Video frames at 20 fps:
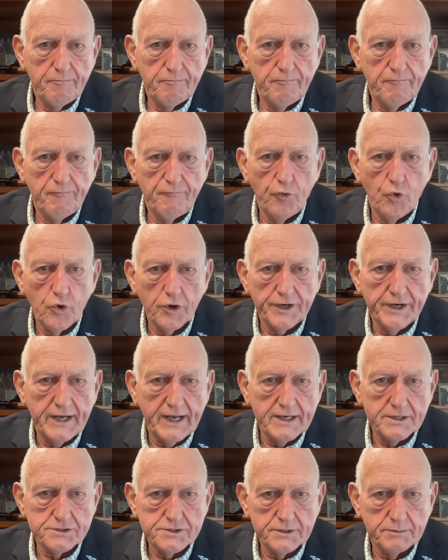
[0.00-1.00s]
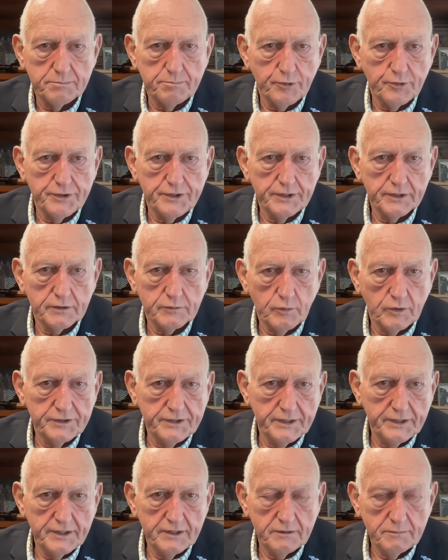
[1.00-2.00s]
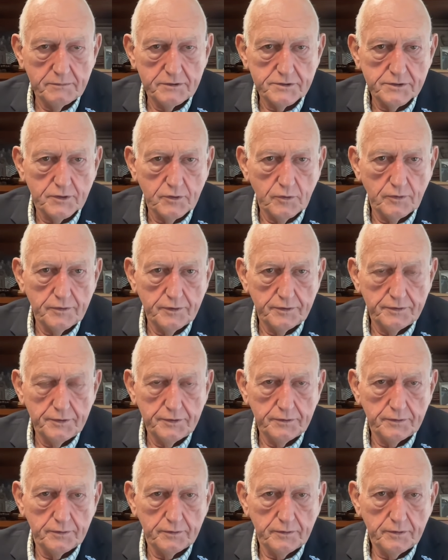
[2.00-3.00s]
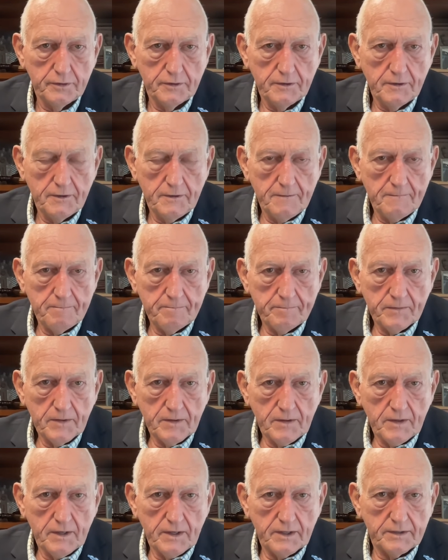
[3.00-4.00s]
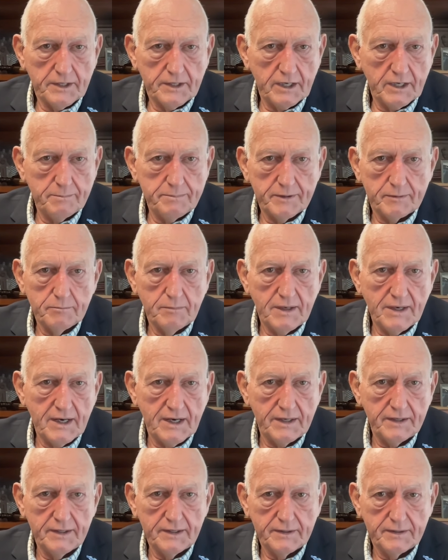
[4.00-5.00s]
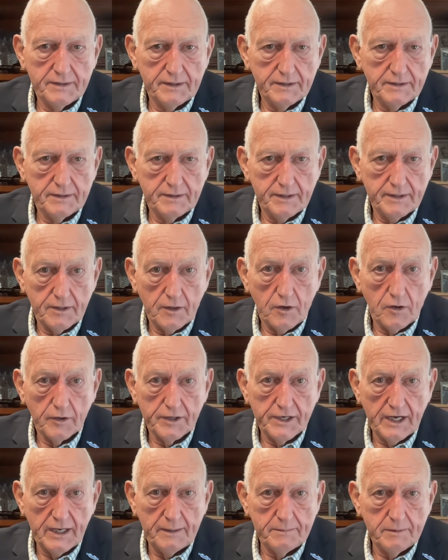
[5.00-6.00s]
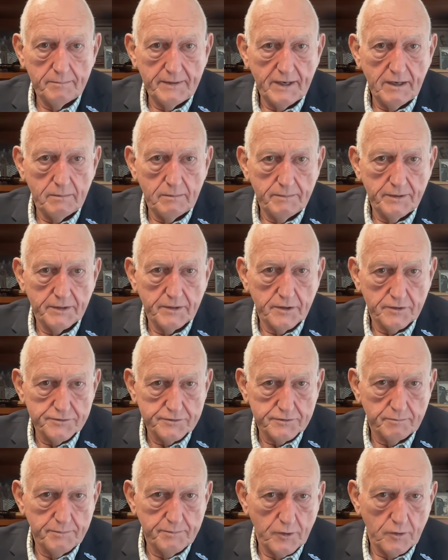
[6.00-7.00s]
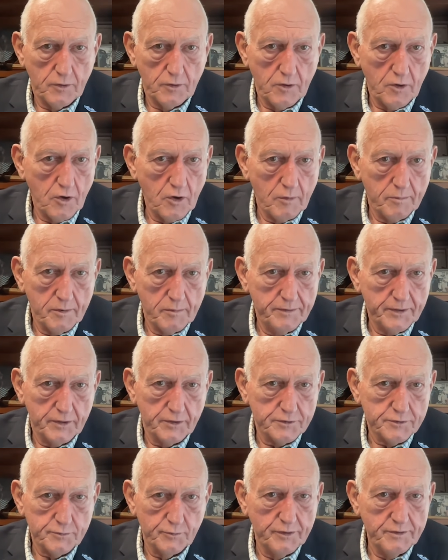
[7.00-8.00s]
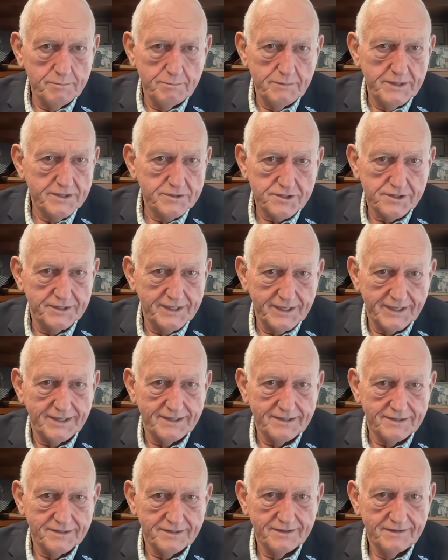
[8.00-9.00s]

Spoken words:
forecast and predict what the enemy's going to do. And keep in mind that it all came about because of Pearl Harbor, because we missed that.